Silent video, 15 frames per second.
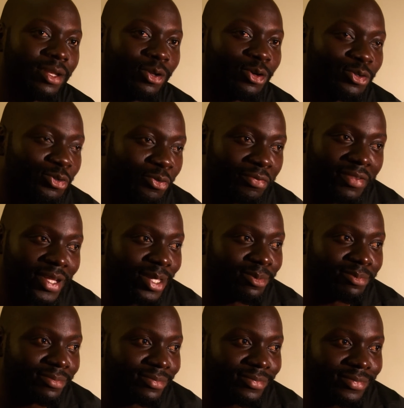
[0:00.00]
lot of them.
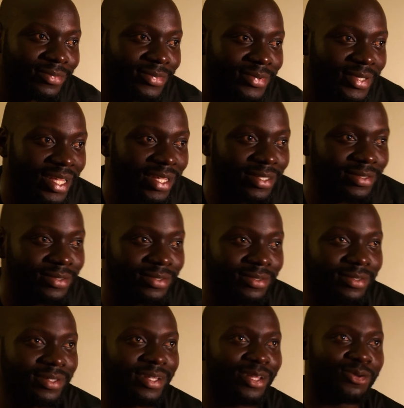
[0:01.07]
Like,
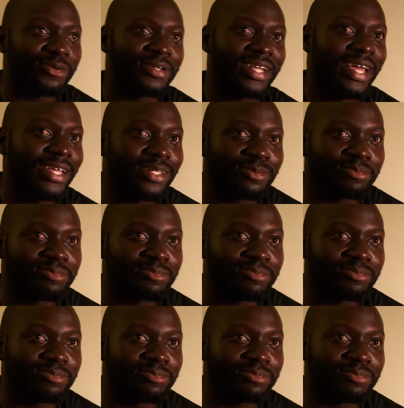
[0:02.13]
I don't like